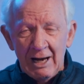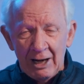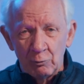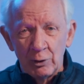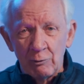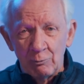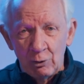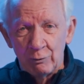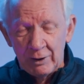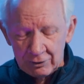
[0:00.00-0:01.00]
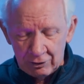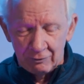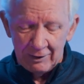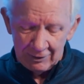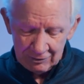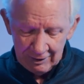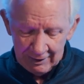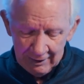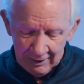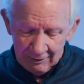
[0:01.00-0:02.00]
and we will move into this,
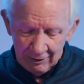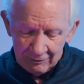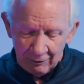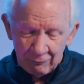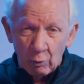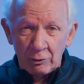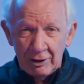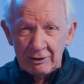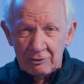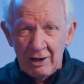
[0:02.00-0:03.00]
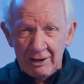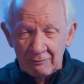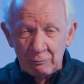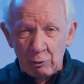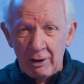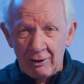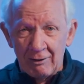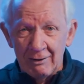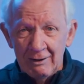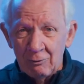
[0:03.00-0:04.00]
the 14th day of
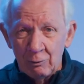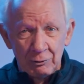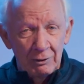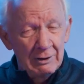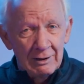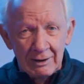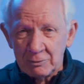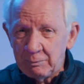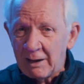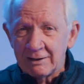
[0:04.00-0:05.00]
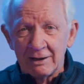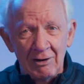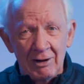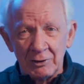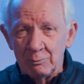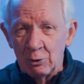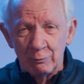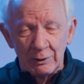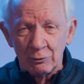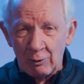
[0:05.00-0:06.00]
prayer, with expecting God to
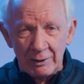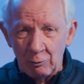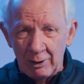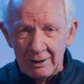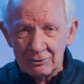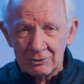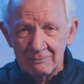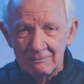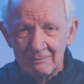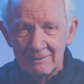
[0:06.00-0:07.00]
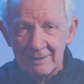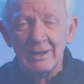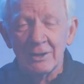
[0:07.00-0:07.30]
move in great ways. Now